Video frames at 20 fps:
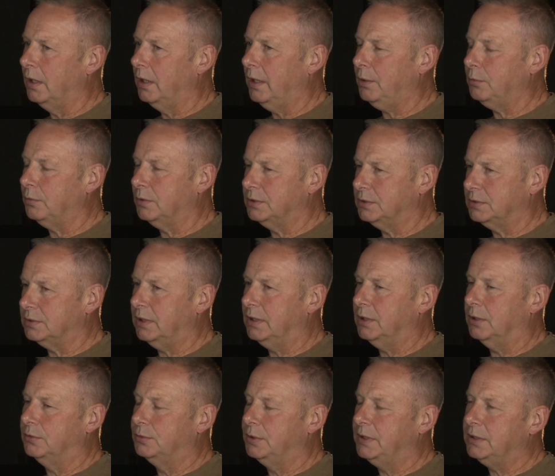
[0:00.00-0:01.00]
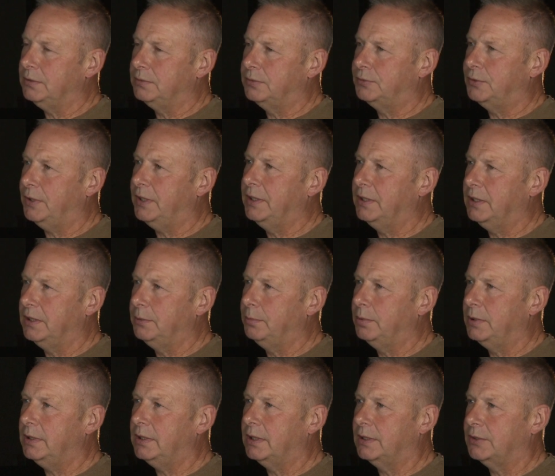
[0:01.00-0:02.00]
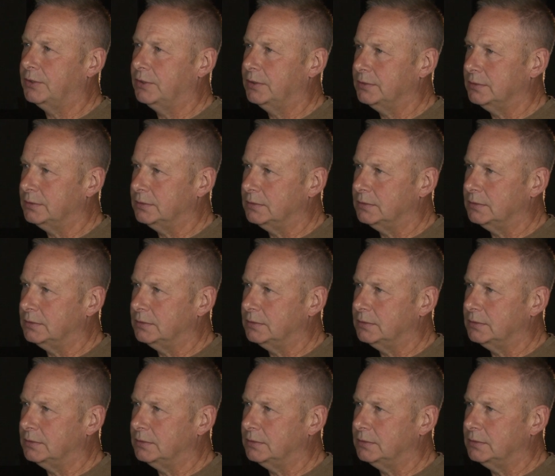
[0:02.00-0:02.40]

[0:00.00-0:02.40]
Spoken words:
It was a real friendly place,